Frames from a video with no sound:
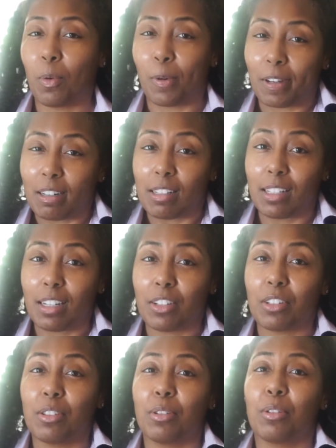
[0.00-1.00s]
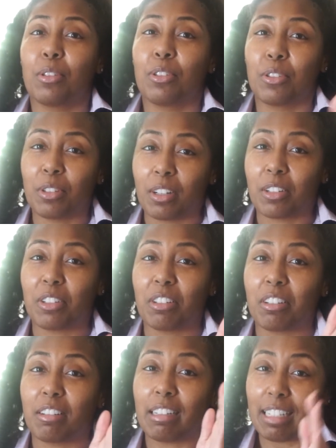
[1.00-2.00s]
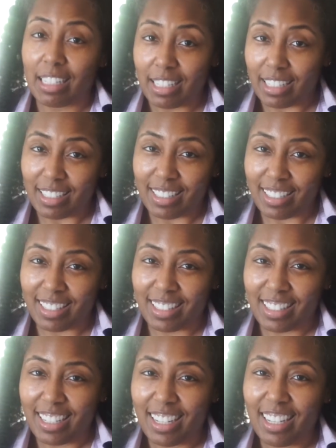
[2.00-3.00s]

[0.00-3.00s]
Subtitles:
organizational structure is.